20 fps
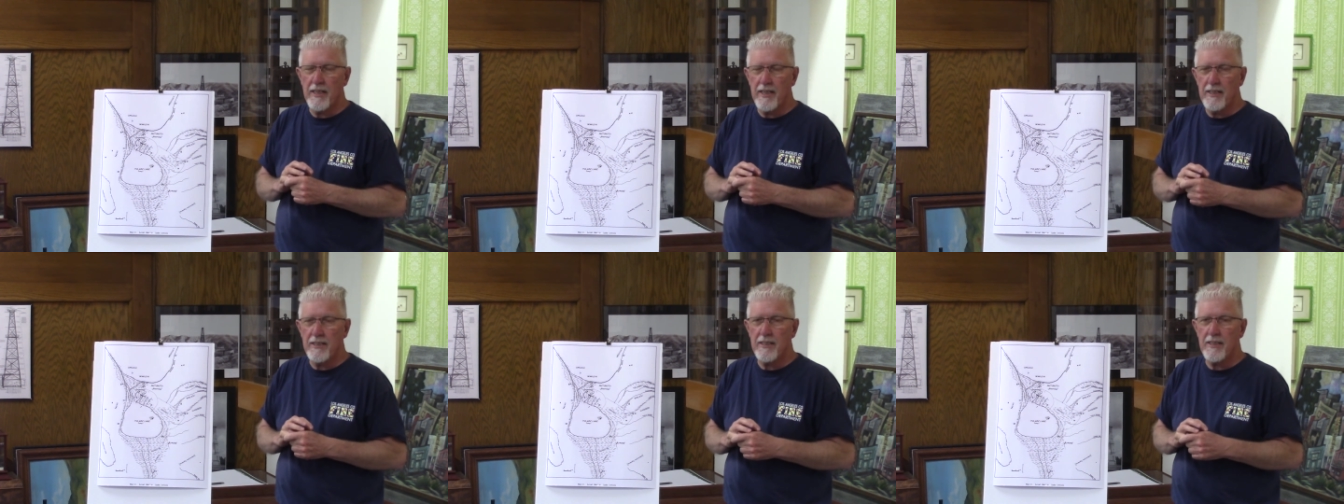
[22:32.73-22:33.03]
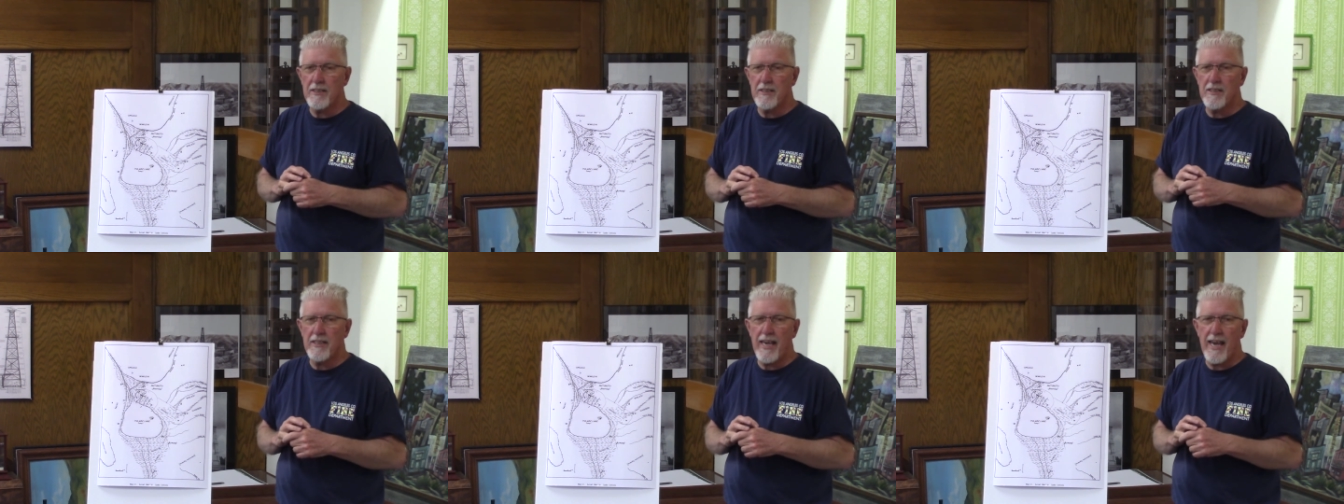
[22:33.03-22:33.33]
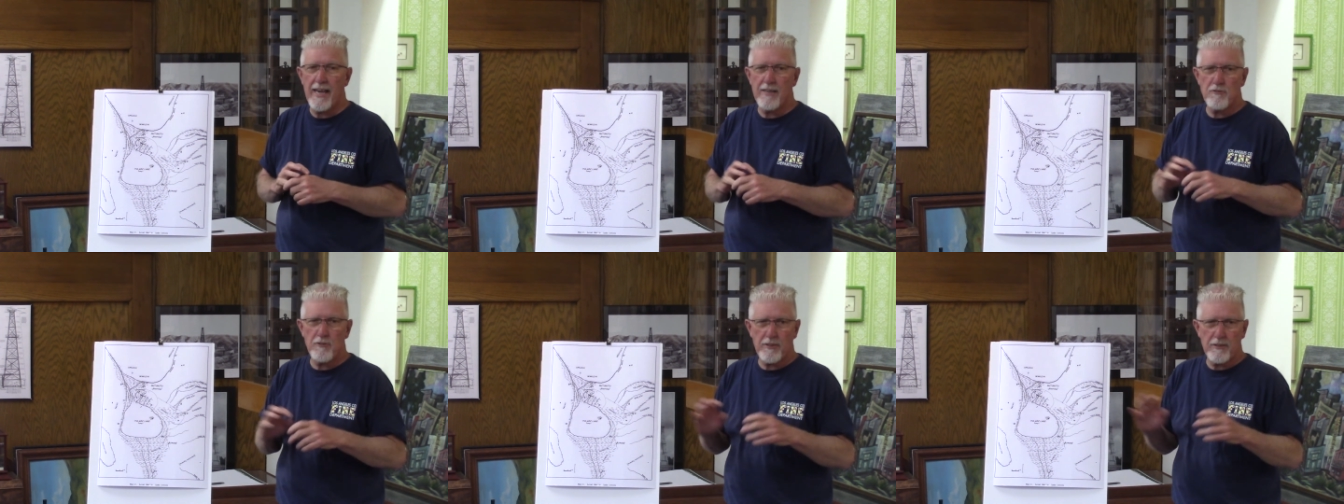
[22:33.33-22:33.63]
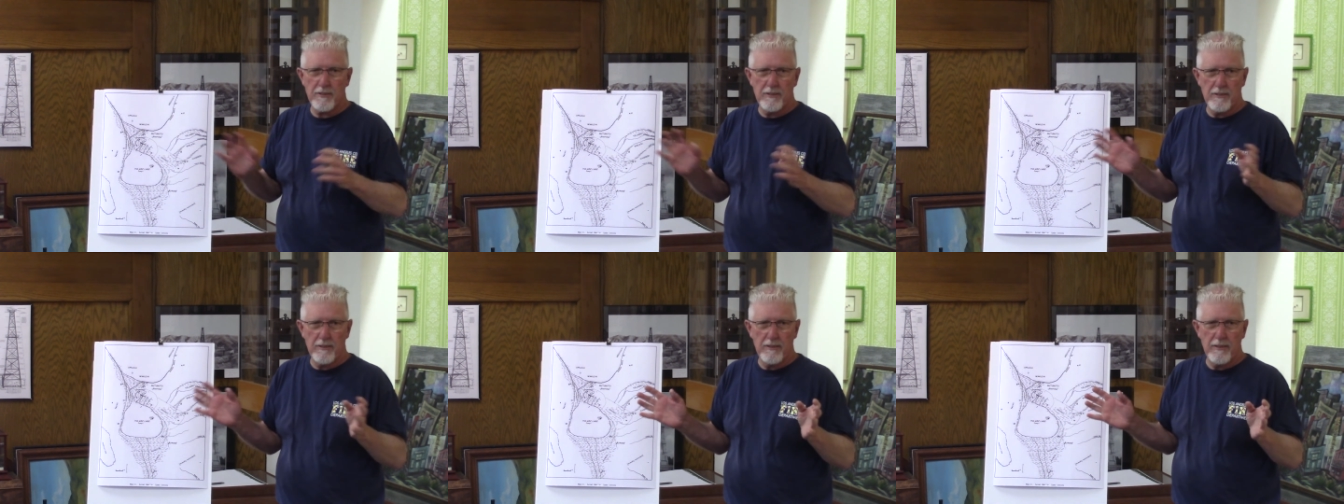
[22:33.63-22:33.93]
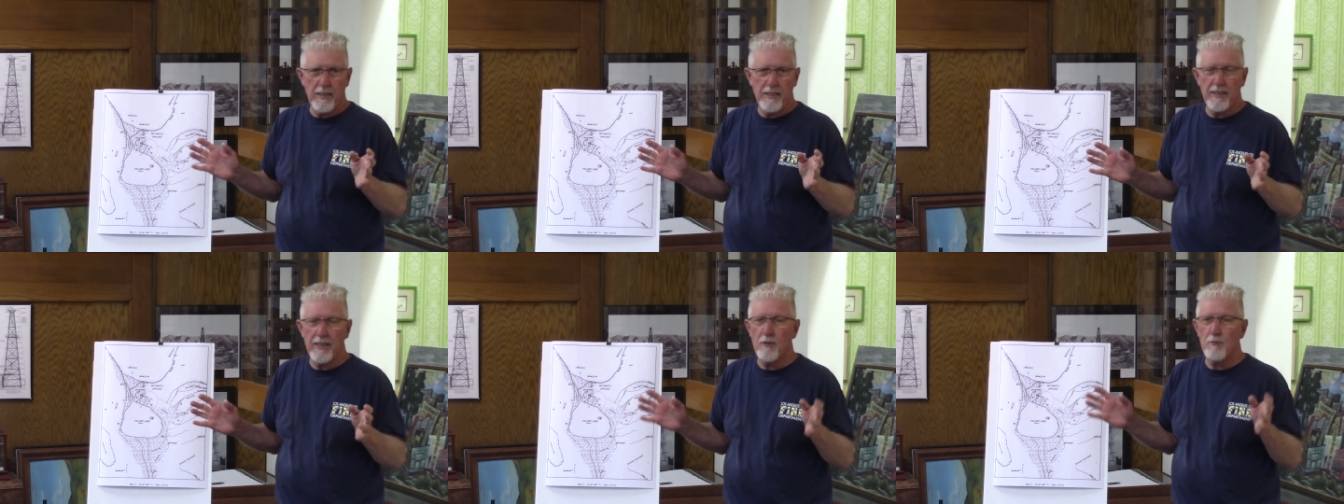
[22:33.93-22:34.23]
into theatrical
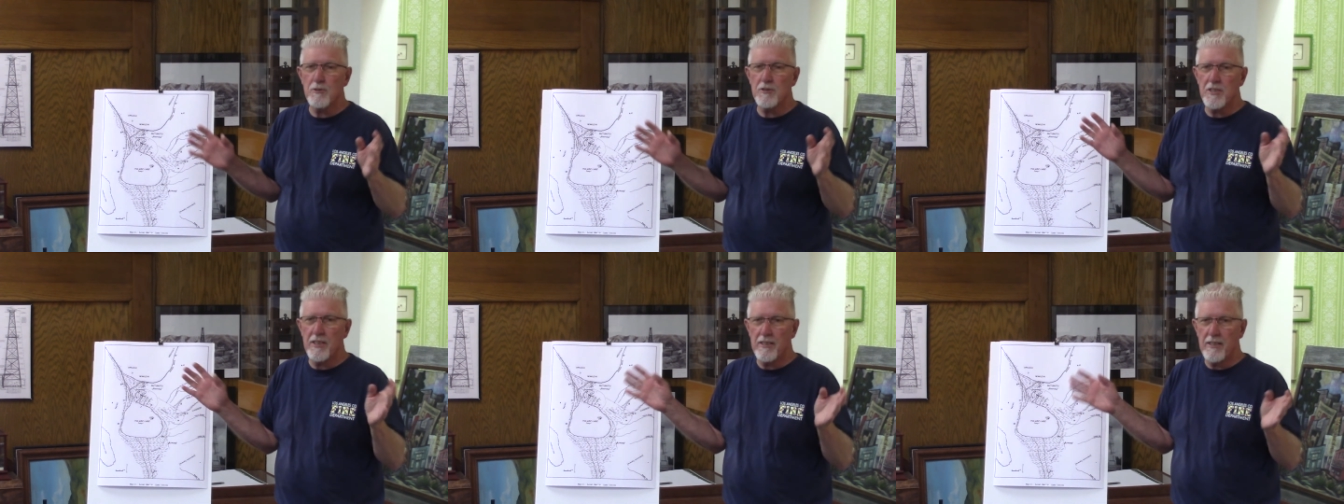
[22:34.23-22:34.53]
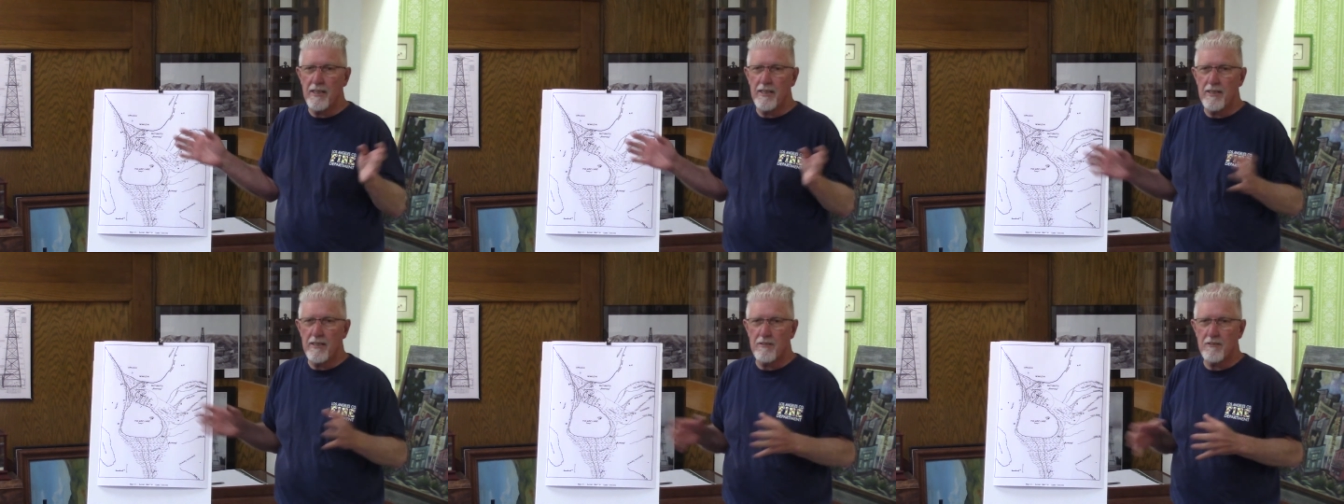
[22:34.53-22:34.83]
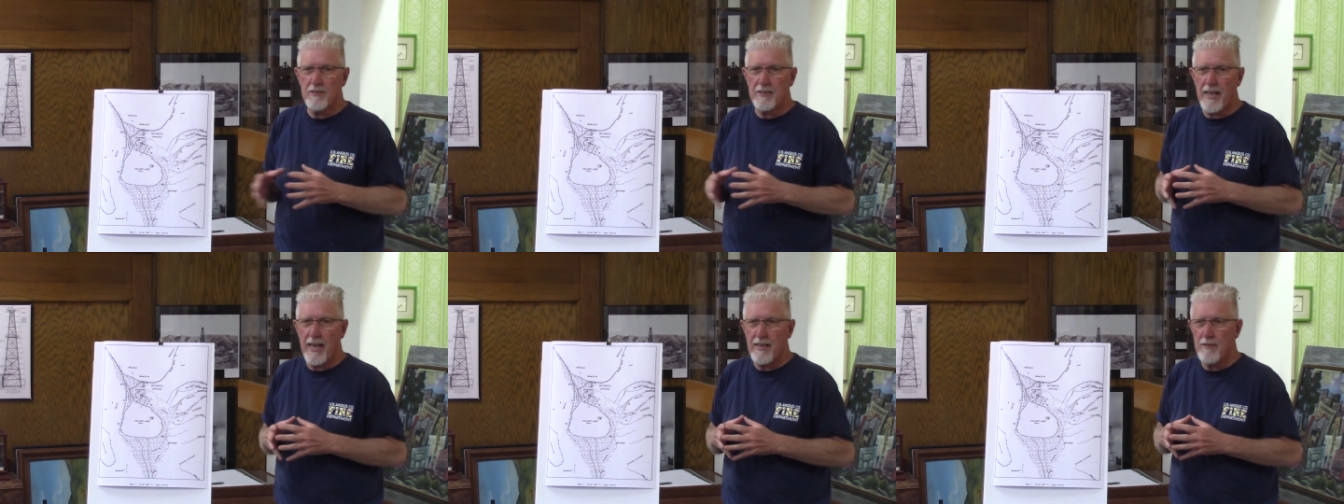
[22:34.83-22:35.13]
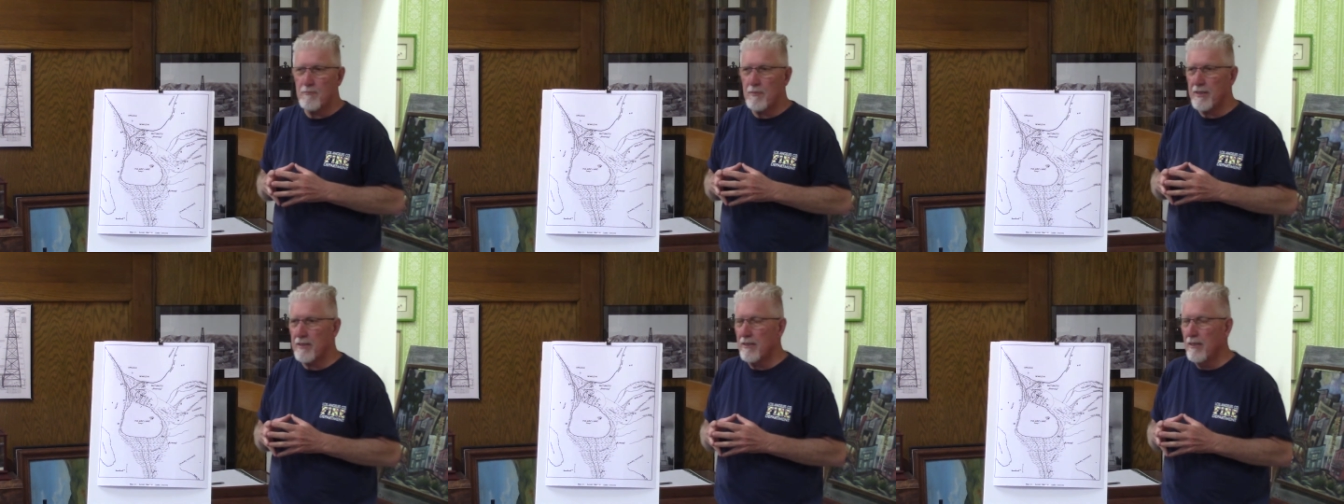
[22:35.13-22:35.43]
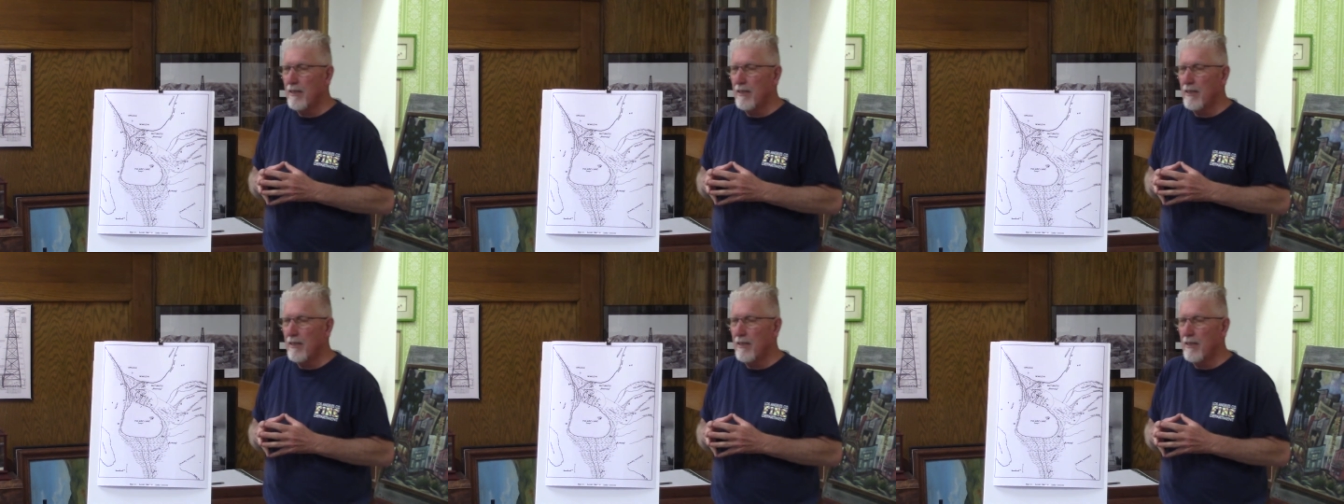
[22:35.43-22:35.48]
and he was into entertainment.